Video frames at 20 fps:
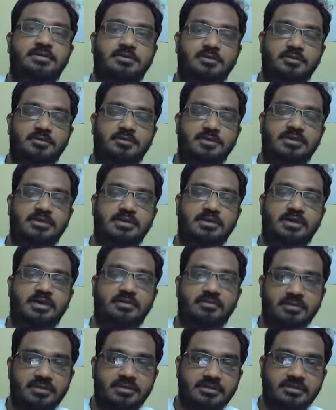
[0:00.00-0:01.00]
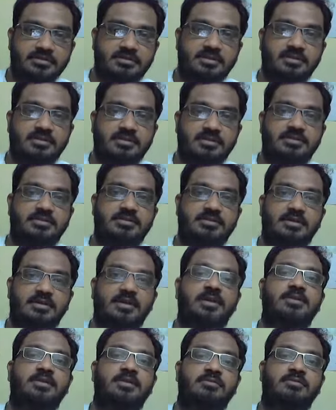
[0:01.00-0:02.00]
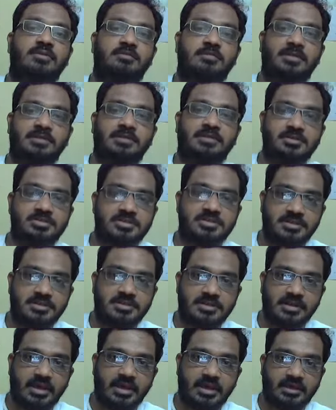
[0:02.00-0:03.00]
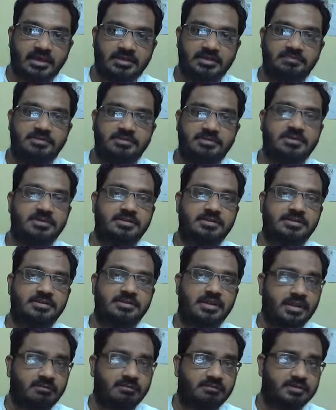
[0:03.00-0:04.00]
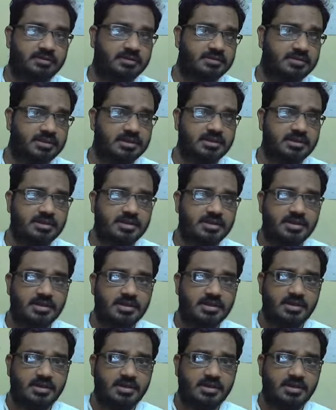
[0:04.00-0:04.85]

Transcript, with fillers: so that our desires and our pleasure seeking activities everything